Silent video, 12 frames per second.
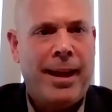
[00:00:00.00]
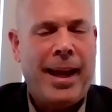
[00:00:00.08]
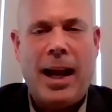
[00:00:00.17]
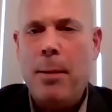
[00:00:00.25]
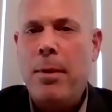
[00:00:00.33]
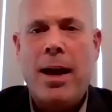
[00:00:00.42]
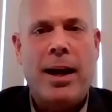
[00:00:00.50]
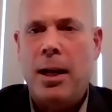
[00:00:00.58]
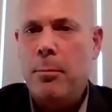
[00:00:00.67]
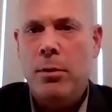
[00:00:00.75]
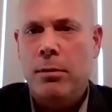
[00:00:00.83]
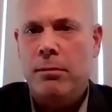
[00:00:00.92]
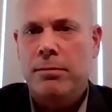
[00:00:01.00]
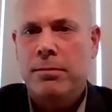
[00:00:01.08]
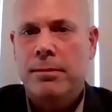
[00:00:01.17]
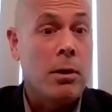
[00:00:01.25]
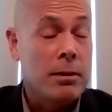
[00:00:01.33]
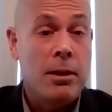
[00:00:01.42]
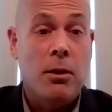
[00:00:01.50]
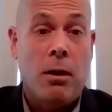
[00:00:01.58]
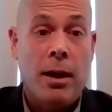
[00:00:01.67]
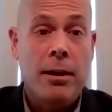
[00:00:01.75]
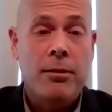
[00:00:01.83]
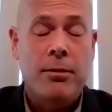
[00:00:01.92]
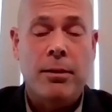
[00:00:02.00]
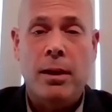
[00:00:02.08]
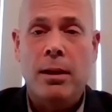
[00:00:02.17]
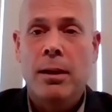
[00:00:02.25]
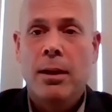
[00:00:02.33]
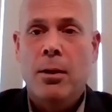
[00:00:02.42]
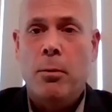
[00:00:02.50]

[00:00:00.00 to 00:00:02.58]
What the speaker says: And I'm not going to move. We're, you know, honestly,